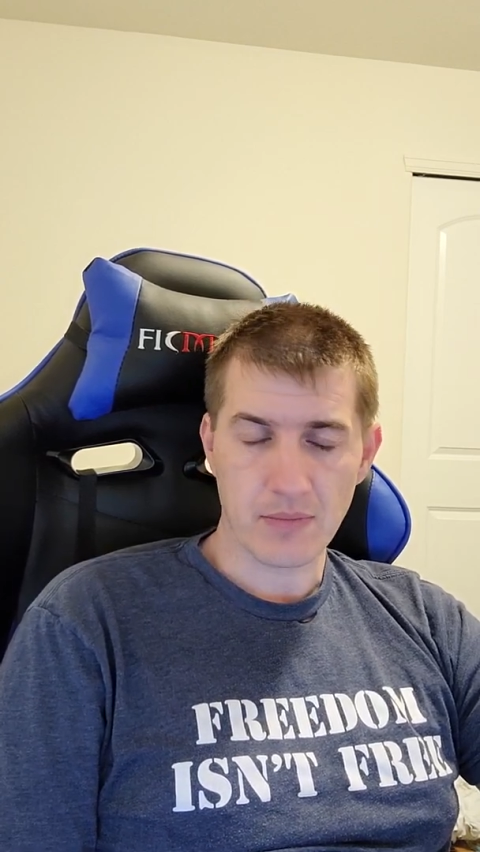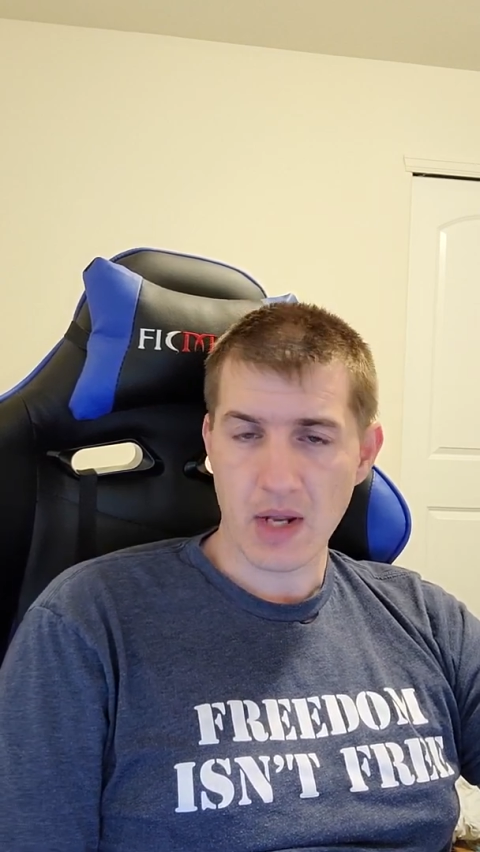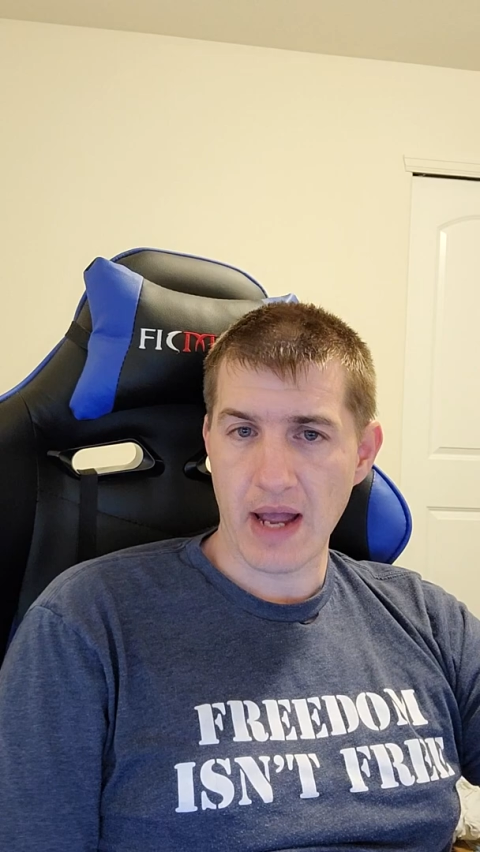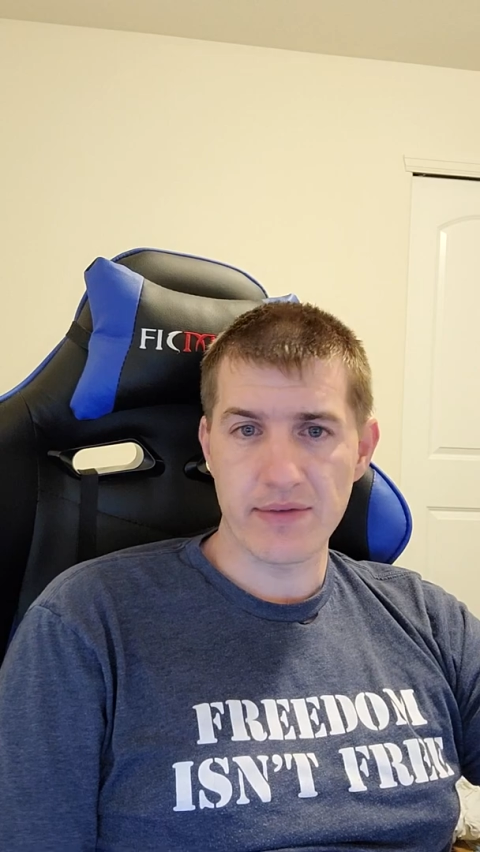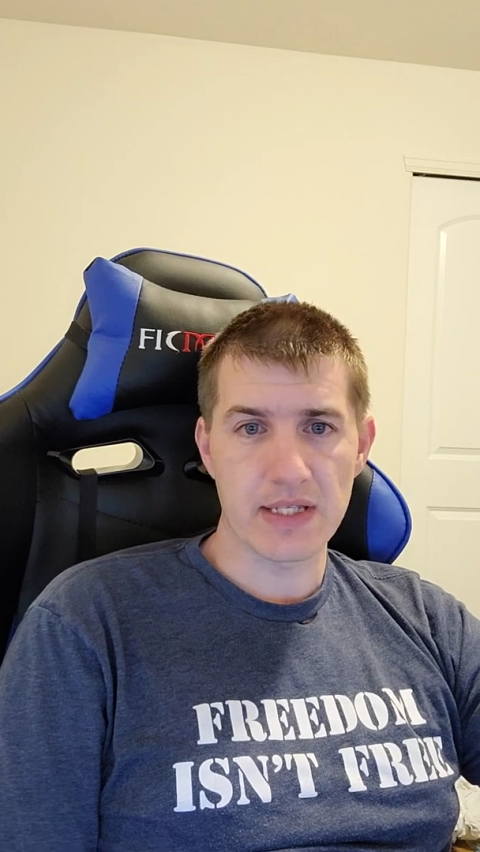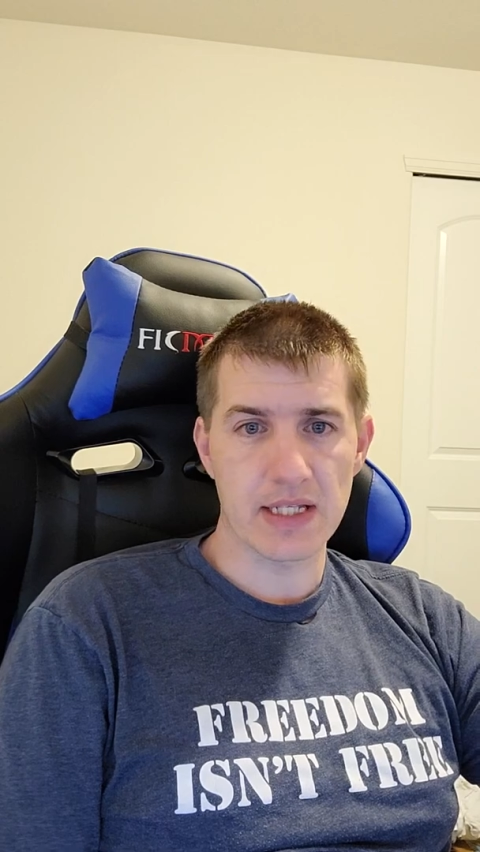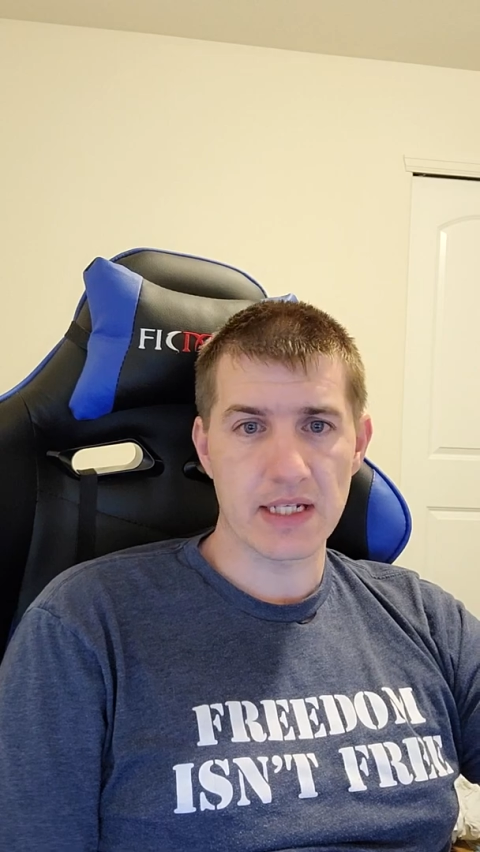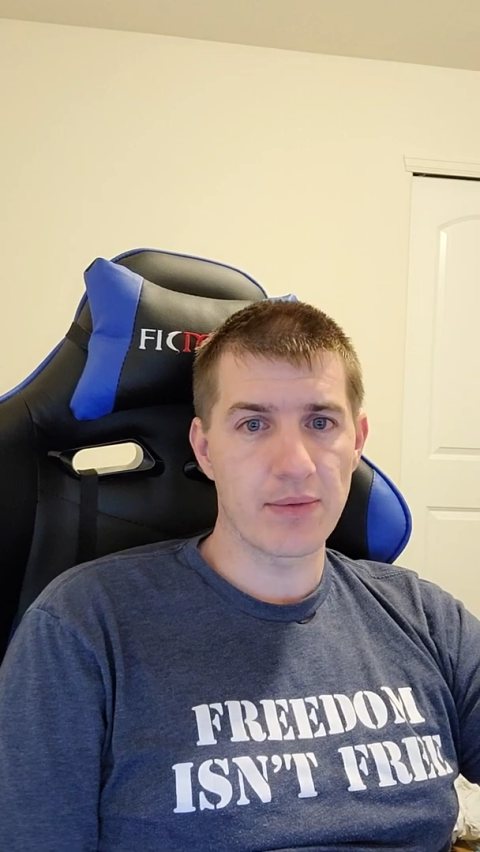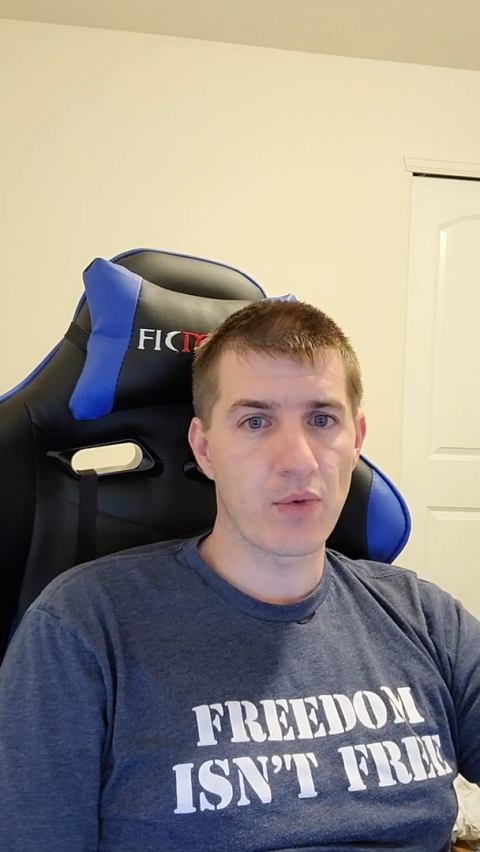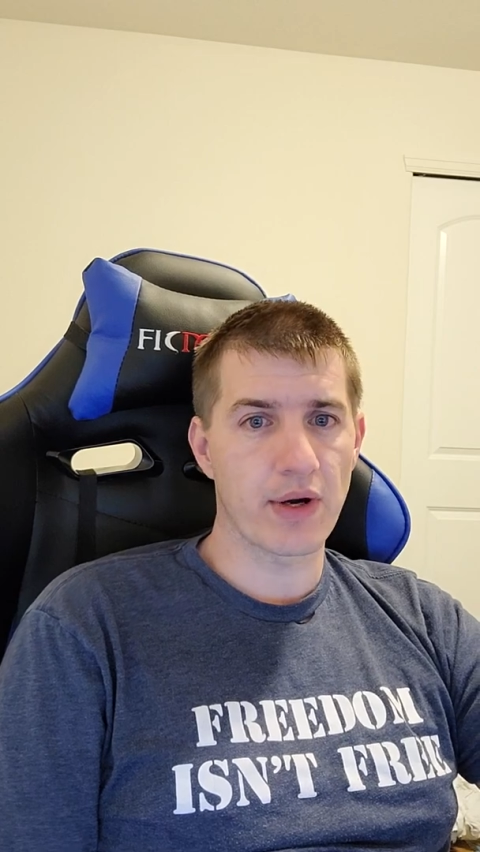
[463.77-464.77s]
I have
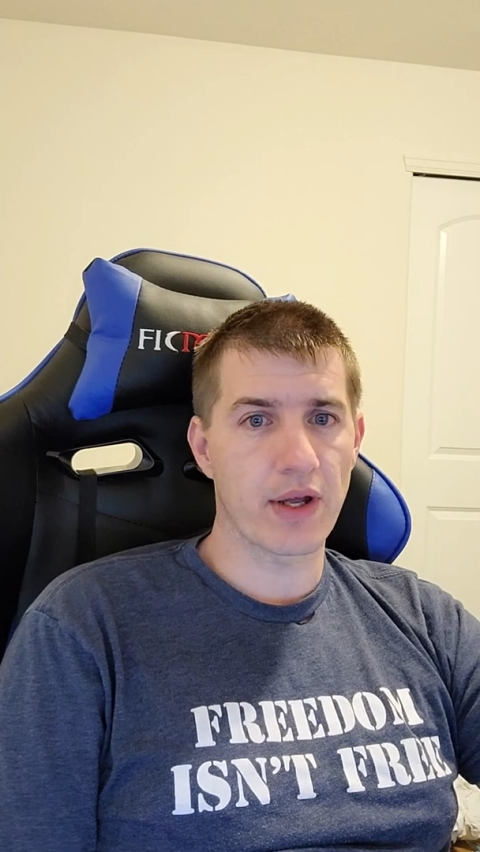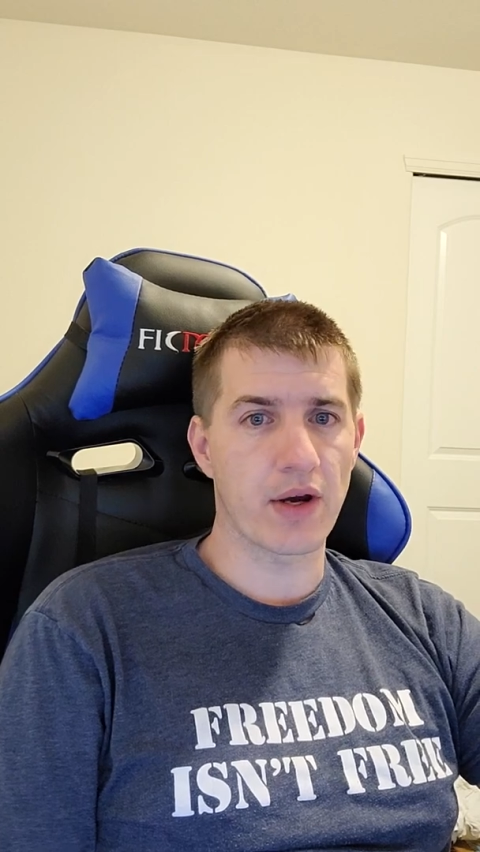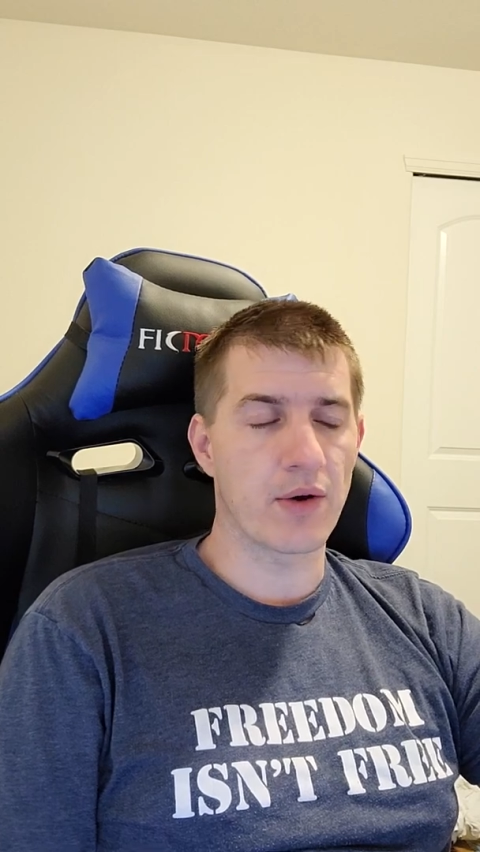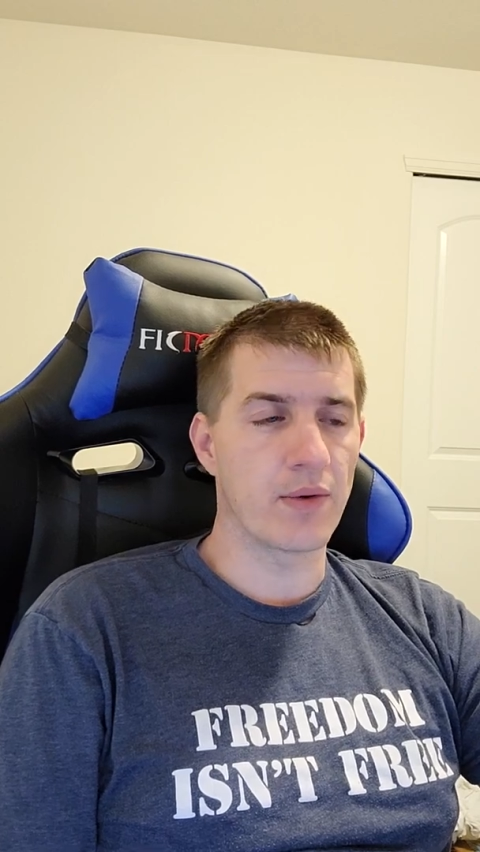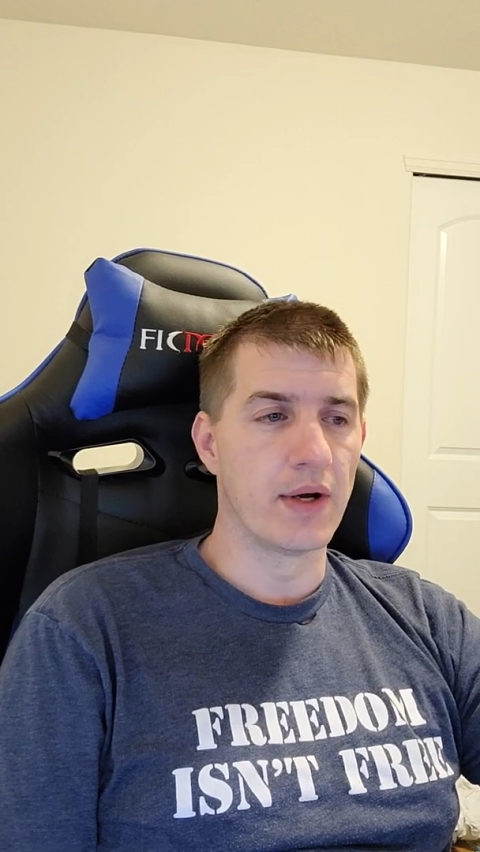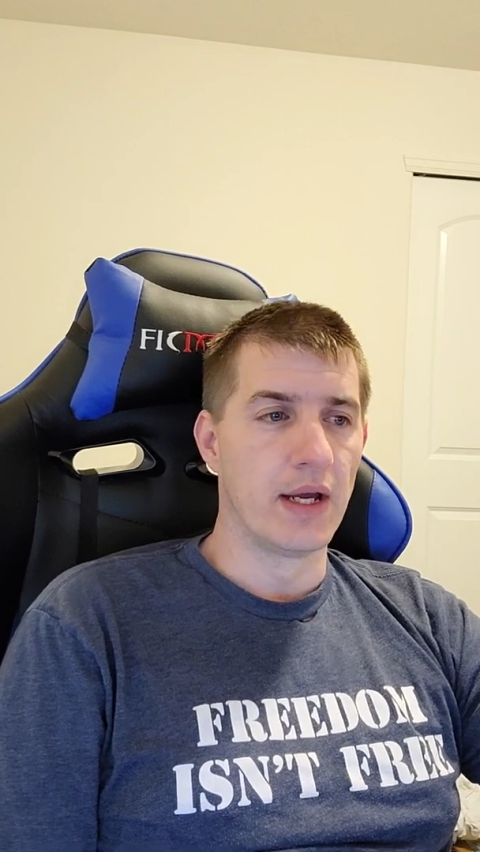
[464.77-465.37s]
16 more to go,